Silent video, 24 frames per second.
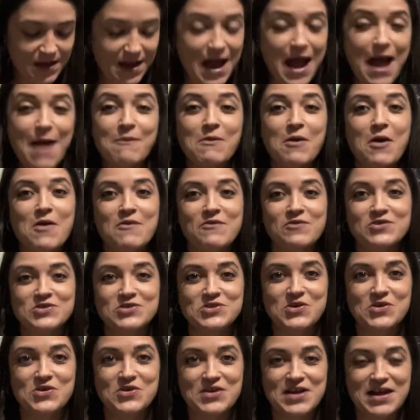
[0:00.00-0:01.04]
I'm not for
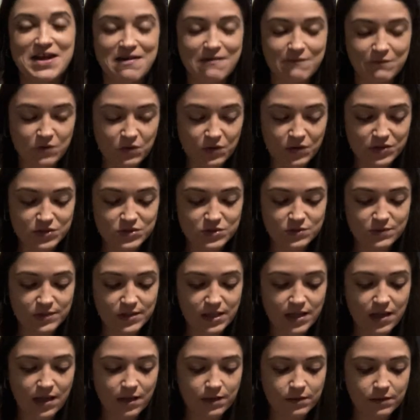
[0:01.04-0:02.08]
certain how I'm going to do it
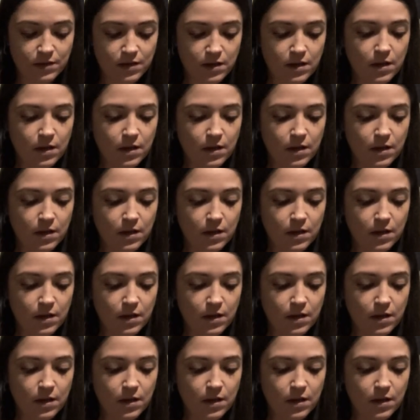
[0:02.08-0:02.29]
yet.